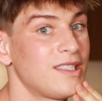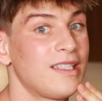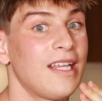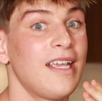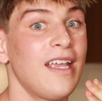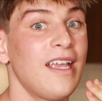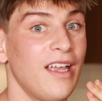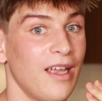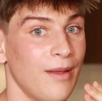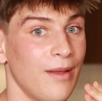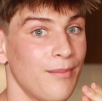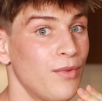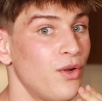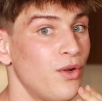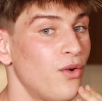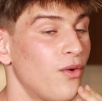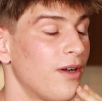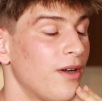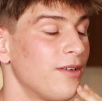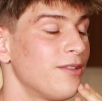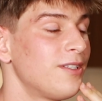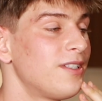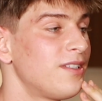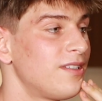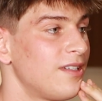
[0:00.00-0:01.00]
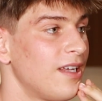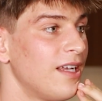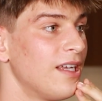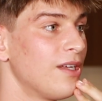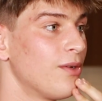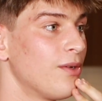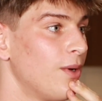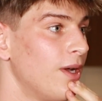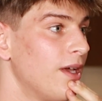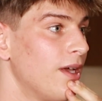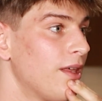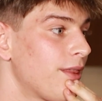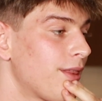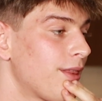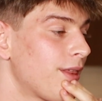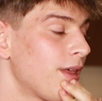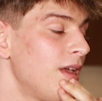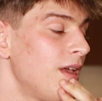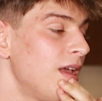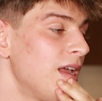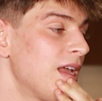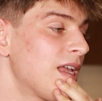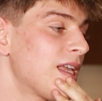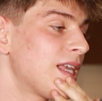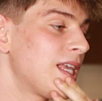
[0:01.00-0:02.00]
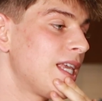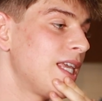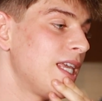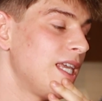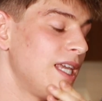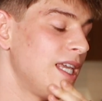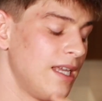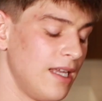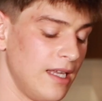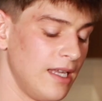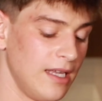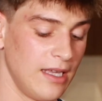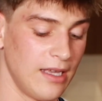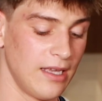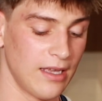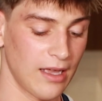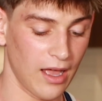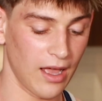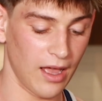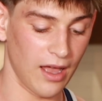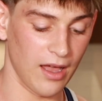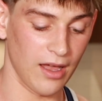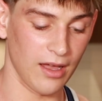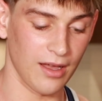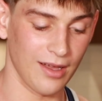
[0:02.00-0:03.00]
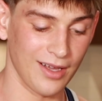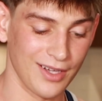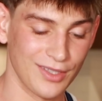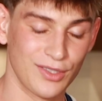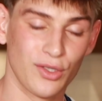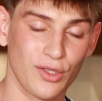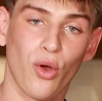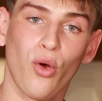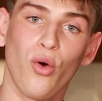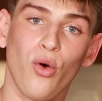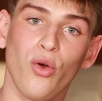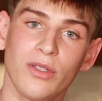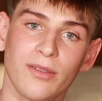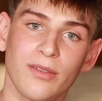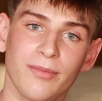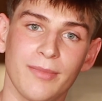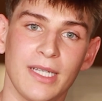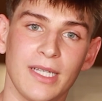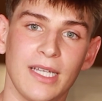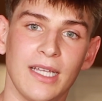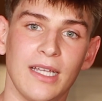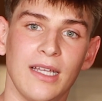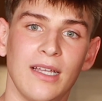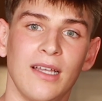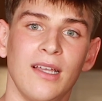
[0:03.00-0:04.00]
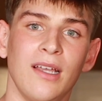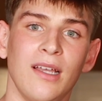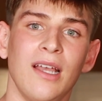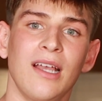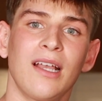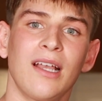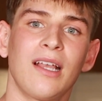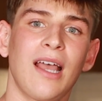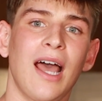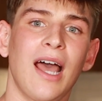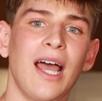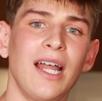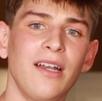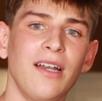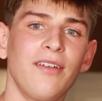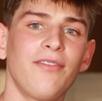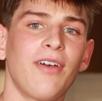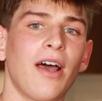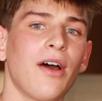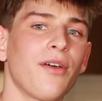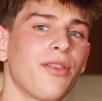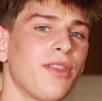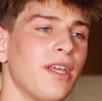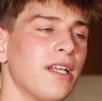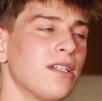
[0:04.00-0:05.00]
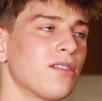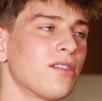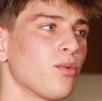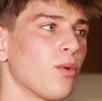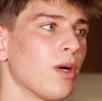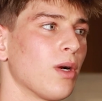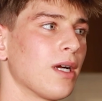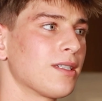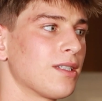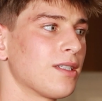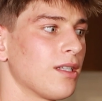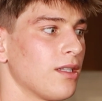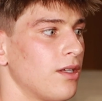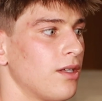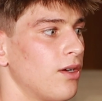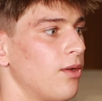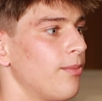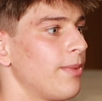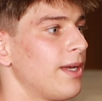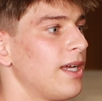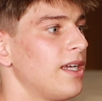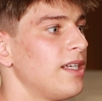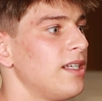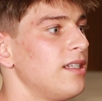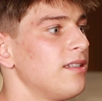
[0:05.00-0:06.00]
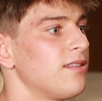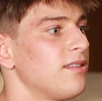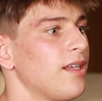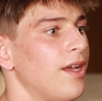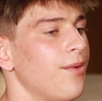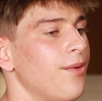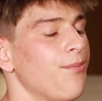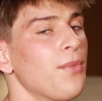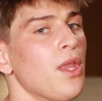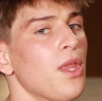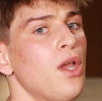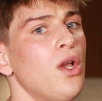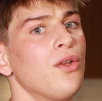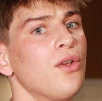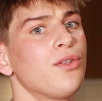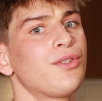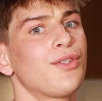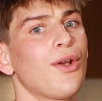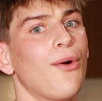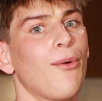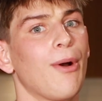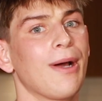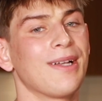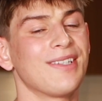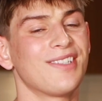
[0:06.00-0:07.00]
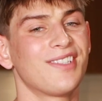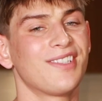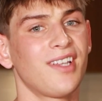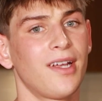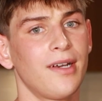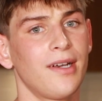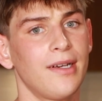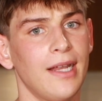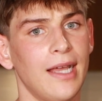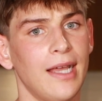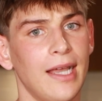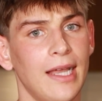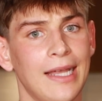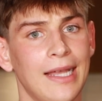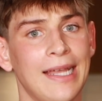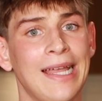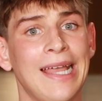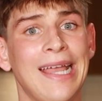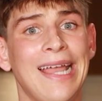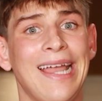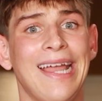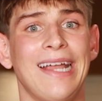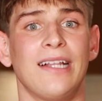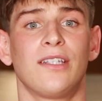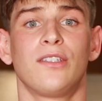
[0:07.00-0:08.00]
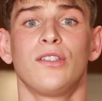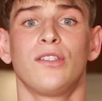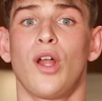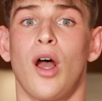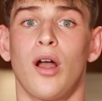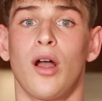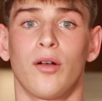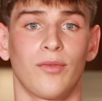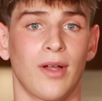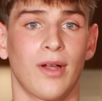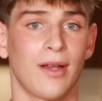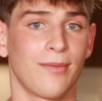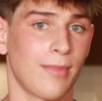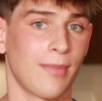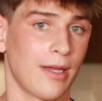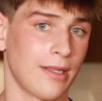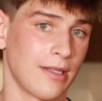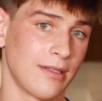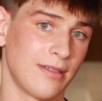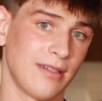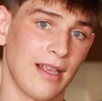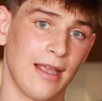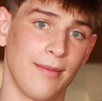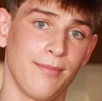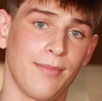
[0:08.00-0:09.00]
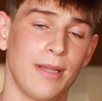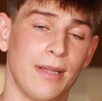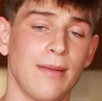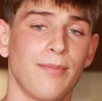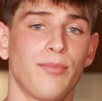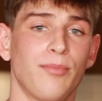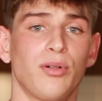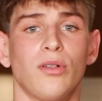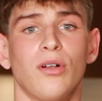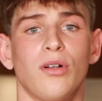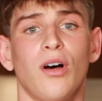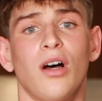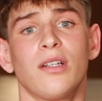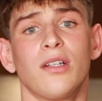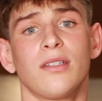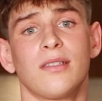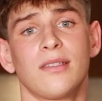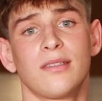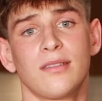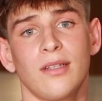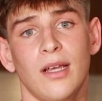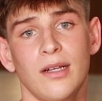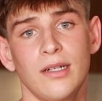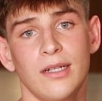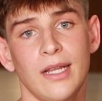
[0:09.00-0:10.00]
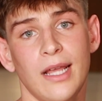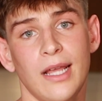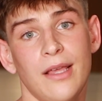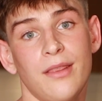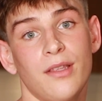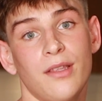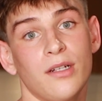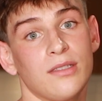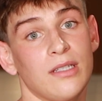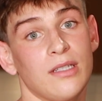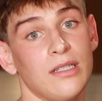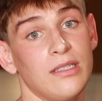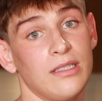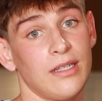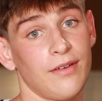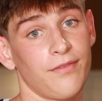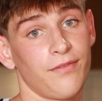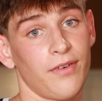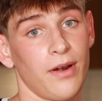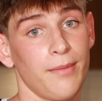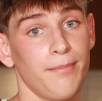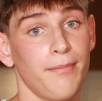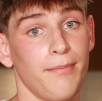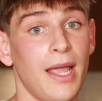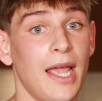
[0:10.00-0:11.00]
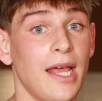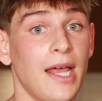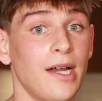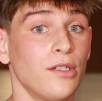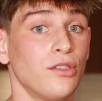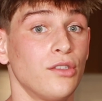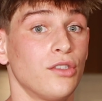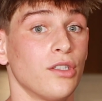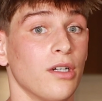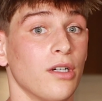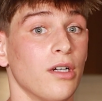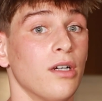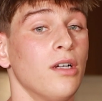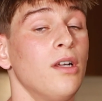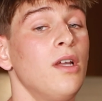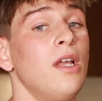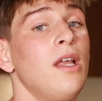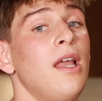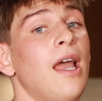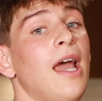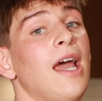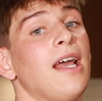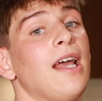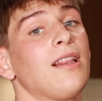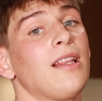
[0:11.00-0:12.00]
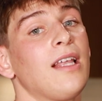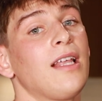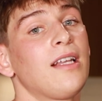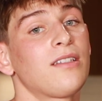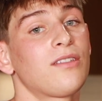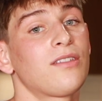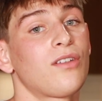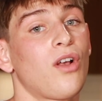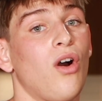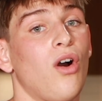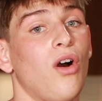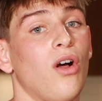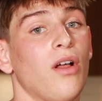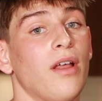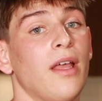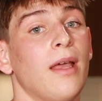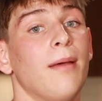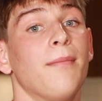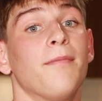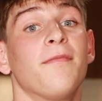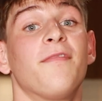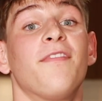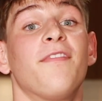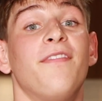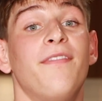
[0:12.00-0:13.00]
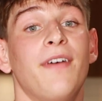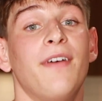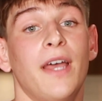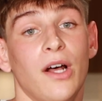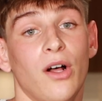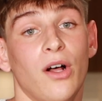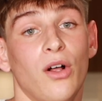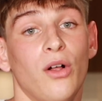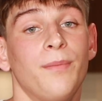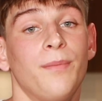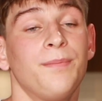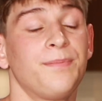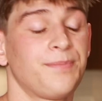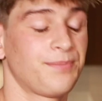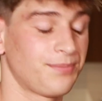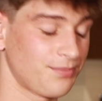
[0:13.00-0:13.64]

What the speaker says: Tim, who I was staying with, he told me kind of how things worked a little bit. He said, so on Sunday, it's not run by the same people. On Sunday, there's a different manager, and let's call him Phil.